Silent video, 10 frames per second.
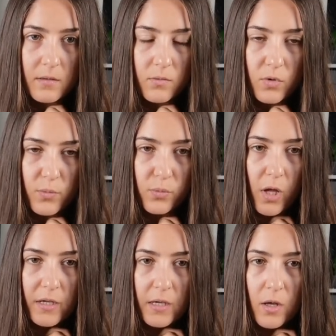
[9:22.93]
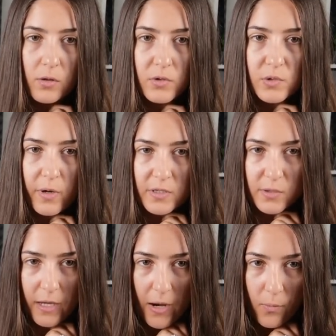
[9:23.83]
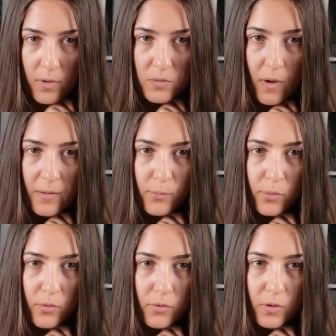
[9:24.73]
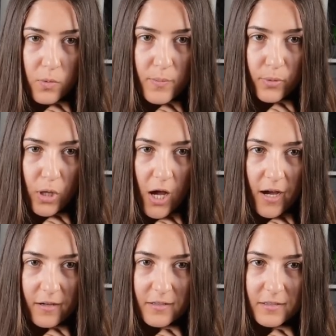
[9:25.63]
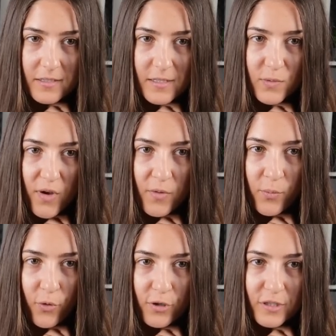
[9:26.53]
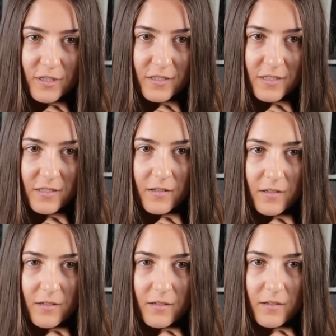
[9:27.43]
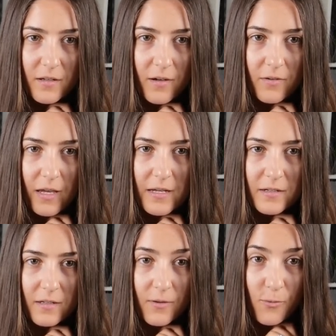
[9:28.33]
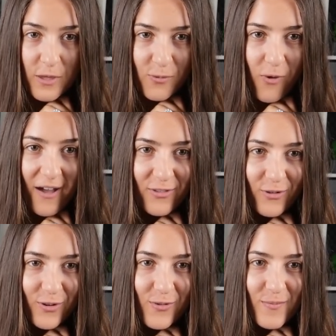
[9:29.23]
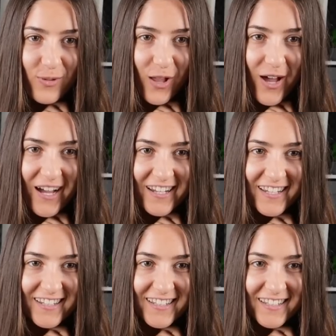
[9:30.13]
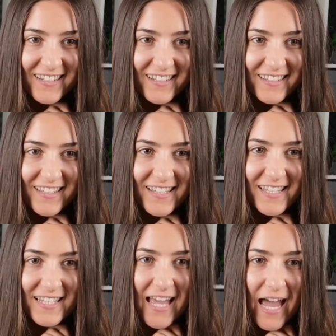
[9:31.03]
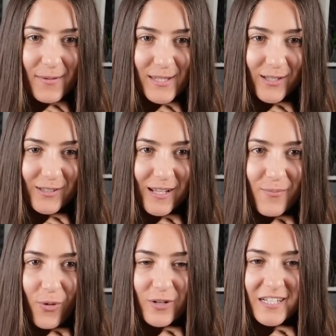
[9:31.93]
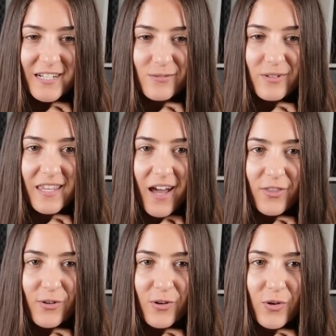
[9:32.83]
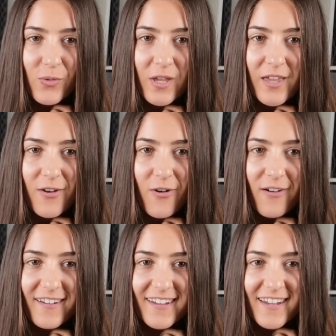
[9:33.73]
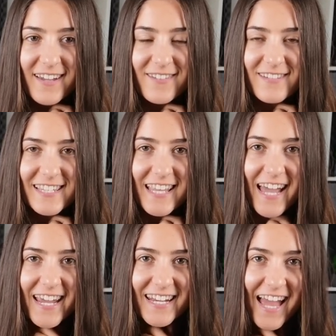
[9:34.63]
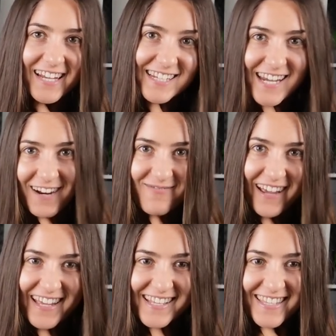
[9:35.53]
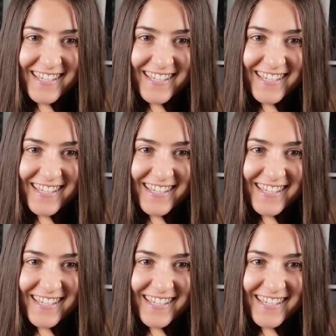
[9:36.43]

We're blocking all the squares. Okay, with one rook we block. This is very important. Okay, with one rook we block. This is absolutely important, and with the other rook we go, we slide, and checkmate.